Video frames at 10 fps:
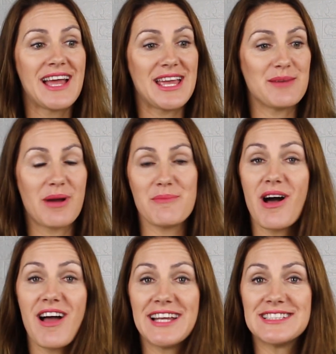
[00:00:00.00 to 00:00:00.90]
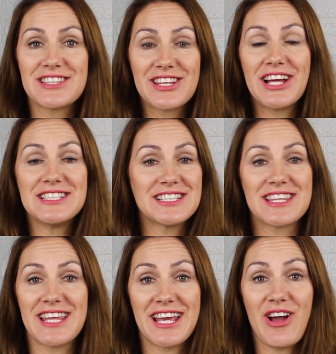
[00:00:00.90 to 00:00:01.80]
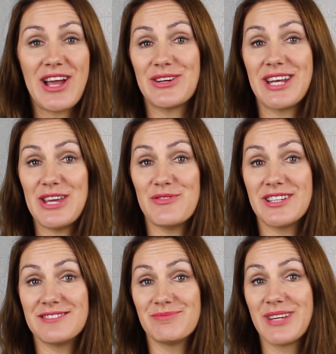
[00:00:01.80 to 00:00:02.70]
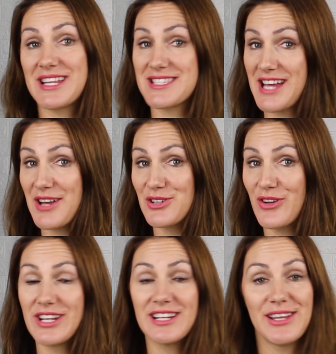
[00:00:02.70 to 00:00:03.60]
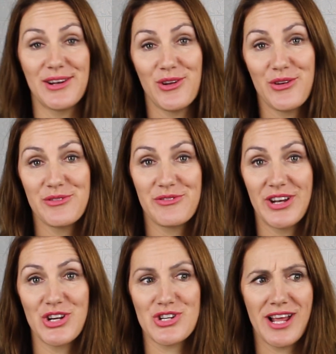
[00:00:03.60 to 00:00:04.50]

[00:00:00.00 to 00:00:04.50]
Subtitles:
in my mind that I didn't think I could even get started on it, let alone finish.